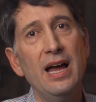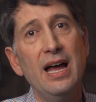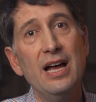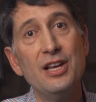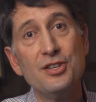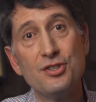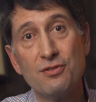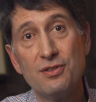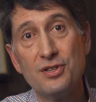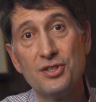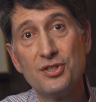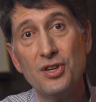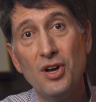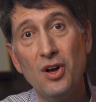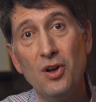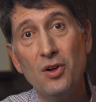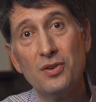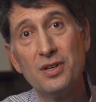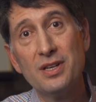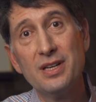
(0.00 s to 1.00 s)
As a
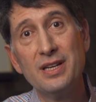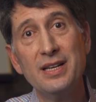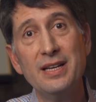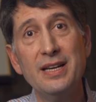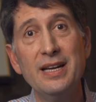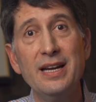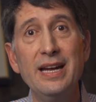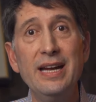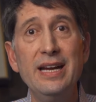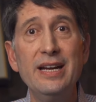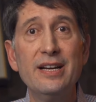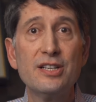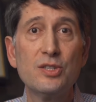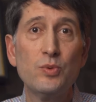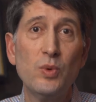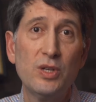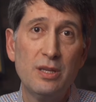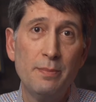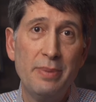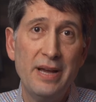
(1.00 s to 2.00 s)
result, here's
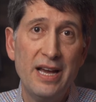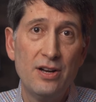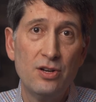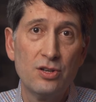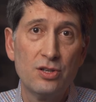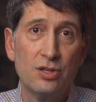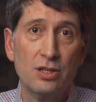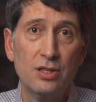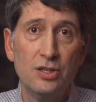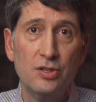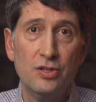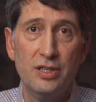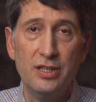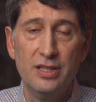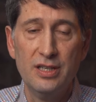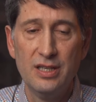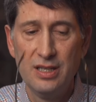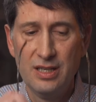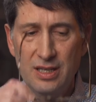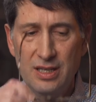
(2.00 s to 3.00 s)
what the panel concluded.